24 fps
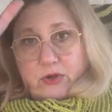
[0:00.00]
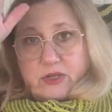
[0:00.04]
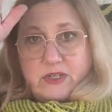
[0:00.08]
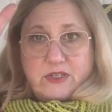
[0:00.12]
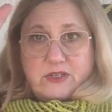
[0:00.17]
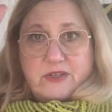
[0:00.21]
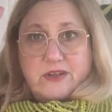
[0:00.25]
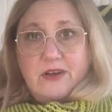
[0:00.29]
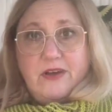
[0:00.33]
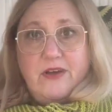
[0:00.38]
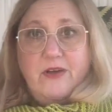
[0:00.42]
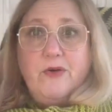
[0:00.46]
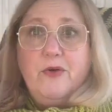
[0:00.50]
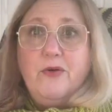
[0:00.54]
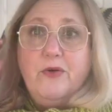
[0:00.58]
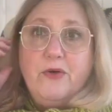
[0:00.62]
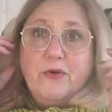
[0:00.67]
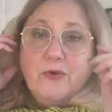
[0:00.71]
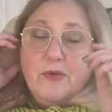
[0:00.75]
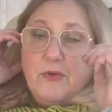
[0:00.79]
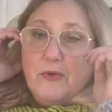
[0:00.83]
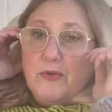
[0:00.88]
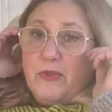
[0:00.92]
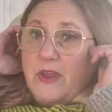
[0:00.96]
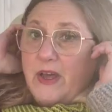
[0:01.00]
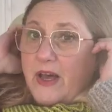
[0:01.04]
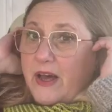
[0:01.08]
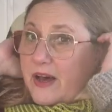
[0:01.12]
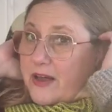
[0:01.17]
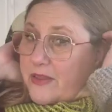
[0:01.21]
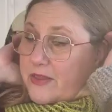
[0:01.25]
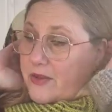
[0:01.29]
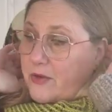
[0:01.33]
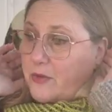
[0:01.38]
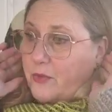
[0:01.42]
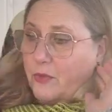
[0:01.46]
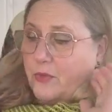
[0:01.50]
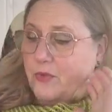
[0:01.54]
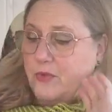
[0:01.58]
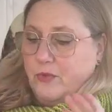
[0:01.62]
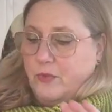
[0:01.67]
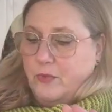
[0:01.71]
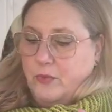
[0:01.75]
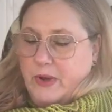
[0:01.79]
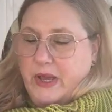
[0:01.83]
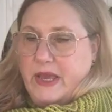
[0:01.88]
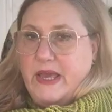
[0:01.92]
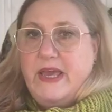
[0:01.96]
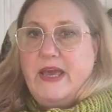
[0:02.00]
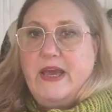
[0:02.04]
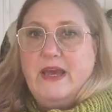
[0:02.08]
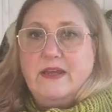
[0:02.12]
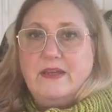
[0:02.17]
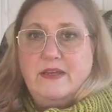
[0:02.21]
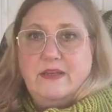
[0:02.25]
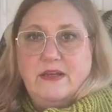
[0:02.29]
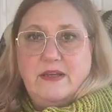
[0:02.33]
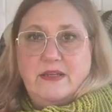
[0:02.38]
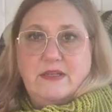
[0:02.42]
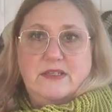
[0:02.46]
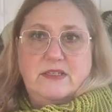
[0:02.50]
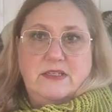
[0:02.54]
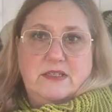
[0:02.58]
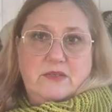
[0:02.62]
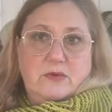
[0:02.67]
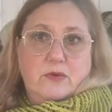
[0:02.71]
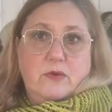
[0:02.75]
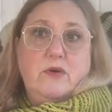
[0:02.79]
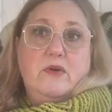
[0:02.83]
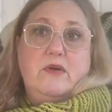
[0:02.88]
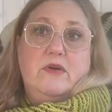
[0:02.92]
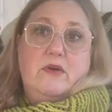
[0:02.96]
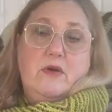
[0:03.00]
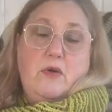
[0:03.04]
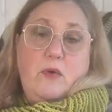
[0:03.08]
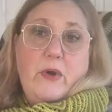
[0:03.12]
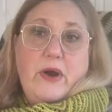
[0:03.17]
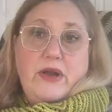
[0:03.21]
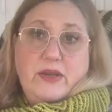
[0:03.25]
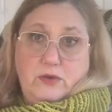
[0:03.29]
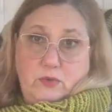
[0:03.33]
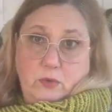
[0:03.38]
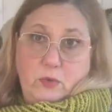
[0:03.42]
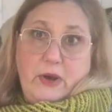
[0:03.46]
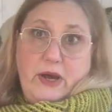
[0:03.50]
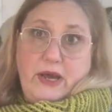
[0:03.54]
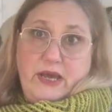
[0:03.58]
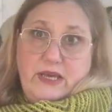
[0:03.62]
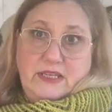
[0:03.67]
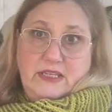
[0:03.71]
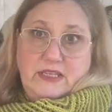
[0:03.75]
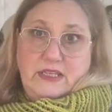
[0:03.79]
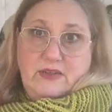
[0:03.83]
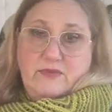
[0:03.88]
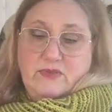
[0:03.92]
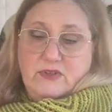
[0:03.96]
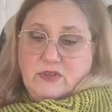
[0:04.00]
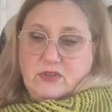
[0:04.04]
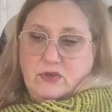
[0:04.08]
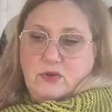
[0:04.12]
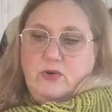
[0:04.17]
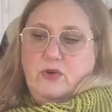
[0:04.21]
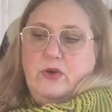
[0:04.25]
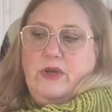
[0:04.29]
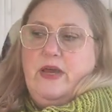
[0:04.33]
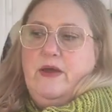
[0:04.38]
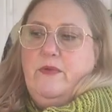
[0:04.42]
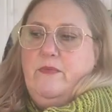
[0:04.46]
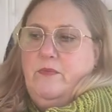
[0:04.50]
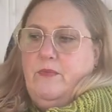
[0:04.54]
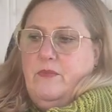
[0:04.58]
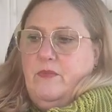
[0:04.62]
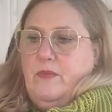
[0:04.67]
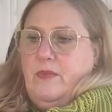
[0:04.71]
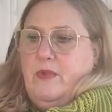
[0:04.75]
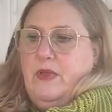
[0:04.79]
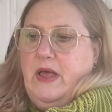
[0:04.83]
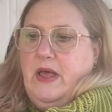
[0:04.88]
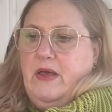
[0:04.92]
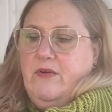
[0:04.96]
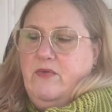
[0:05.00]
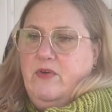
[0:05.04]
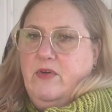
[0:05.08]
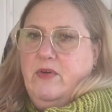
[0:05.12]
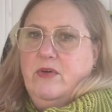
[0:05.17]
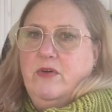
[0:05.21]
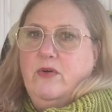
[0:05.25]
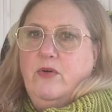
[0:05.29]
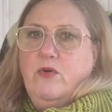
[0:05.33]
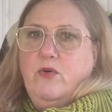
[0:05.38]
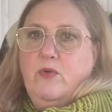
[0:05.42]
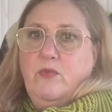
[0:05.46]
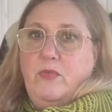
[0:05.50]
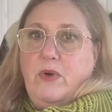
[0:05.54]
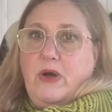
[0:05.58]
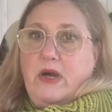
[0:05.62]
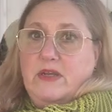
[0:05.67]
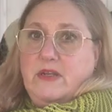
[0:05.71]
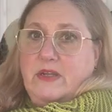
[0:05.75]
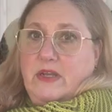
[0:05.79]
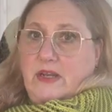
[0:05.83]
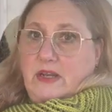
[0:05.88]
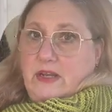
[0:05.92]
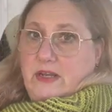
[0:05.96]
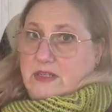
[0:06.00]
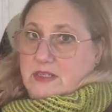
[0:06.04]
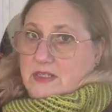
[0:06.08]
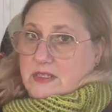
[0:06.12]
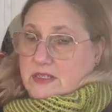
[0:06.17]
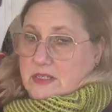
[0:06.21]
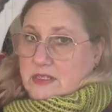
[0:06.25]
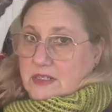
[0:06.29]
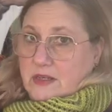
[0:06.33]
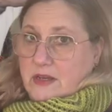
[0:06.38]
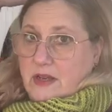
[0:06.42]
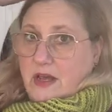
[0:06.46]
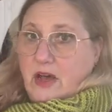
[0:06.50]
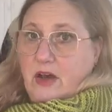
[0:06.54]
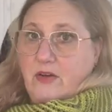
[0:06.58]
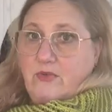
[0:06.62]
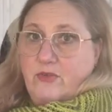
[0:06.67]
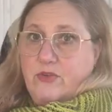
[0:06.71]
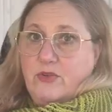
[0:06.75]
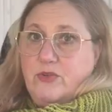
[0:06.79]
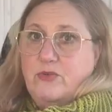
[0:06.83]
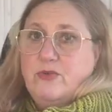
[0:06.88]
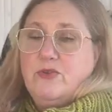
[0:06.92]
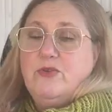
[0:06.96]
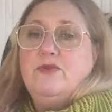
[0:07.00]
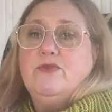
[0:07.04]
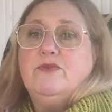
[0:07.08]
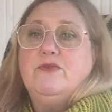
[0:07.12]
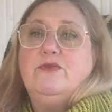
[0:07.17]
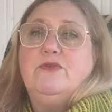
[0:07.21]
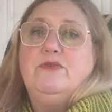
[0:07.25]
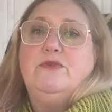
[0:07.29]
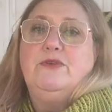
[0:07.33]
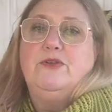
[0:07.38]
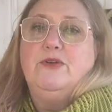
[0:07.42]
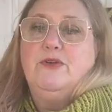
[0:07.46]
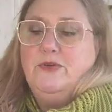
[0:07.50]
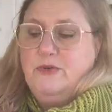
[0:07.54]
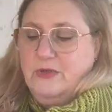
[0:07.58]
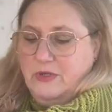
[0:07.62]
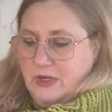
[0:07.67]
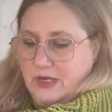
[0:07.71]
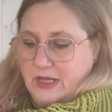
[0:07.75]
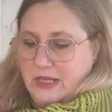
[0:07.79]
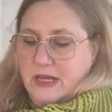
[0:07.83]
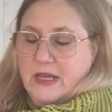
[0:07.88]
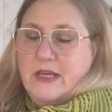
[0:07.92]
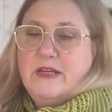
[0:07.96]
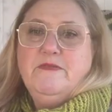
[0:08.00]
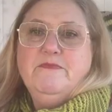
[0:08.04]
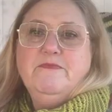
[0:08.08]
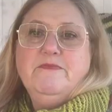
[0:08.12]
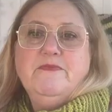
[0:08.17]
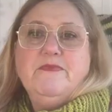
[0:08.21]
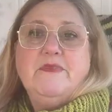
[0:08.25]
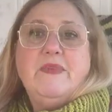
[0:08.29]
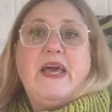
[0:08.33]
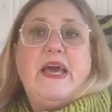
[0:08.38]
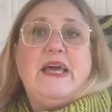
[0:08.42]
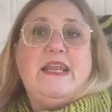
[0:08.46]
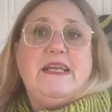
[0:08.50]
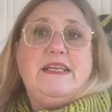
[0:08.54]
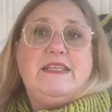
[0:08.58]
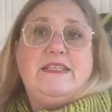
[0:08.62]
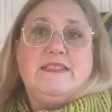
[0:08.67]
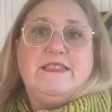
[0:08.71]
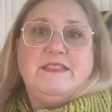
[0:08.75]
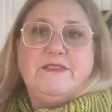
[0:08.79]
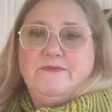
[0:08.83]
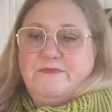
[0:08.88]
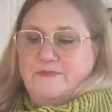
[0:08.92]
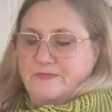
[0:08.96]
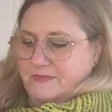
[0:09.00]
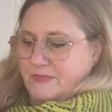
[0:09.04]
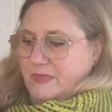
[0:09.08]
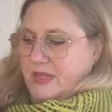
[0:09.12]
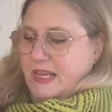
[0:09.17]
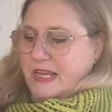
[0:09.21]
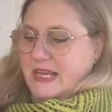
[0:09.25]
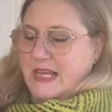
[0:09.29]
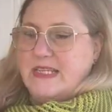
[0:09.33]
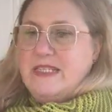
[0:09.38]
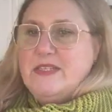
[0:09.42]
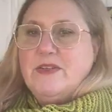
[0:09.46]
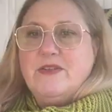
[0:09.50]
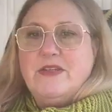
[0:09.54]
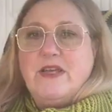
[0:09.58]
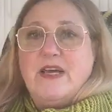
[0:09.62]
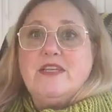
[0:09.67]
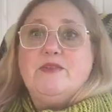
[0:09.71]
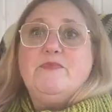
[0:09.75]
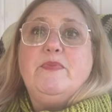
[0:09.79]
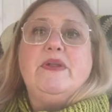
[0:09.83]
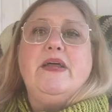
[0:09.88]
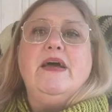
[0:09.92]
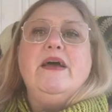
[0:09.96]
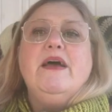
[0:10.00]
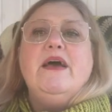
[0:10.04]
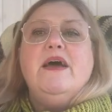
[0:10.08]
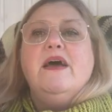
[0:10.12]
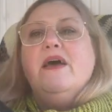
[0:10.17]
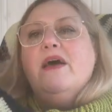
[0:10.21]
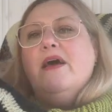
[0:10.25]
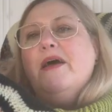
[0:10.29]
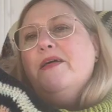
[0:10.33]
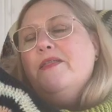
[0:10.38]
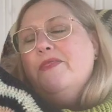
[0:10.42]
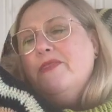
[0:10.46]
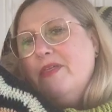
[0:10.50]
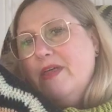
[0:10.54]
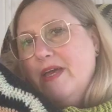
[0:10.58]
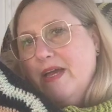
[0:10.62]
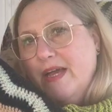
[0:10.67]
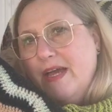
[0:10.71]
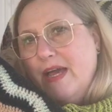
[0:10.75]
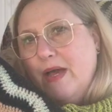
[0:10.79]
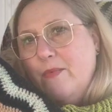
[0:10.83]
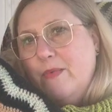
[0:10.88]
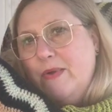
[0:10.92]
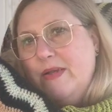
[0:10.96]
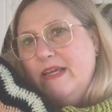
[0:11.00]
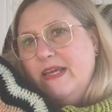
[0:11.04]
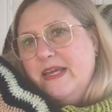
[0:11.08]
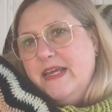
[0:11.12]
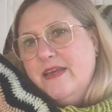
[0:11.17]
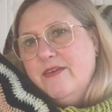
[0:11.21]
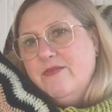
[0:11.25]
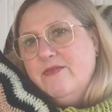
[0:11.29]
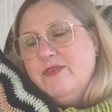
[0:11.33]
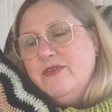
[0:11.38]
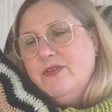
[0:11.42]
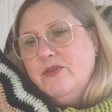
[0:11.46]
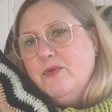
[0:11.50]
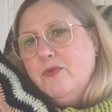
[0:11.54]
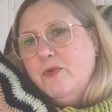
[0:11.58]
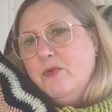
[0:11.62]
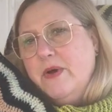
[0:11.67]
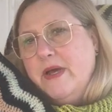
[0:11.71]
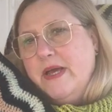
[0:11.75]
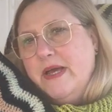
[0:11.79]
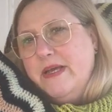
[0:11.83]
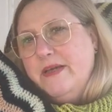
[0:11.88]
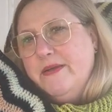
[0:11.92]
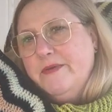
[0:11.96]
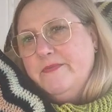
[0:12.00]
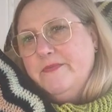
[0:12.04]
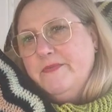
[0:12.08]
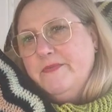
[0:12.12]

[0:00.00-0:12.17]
it on the other way, and it's quite wide even, so you can have a whole body and it's cover you totally, and it's so nice. But I think I will give it away